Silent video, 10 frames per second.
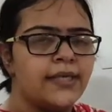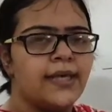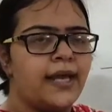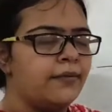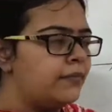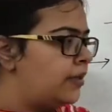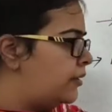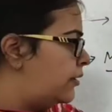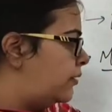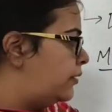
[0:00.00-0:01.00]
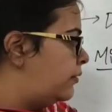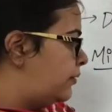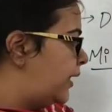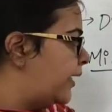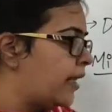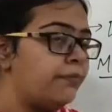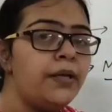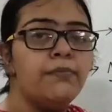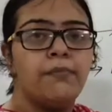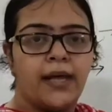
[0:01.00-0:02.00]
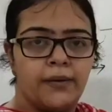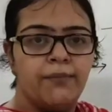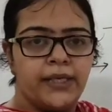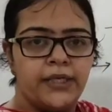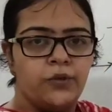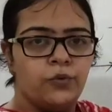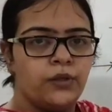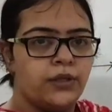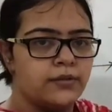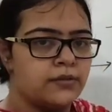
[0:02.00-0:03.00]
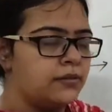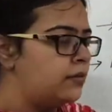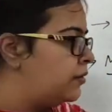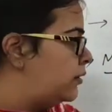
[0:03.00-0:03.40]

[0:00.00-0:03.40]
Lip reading: there can be many nucleus.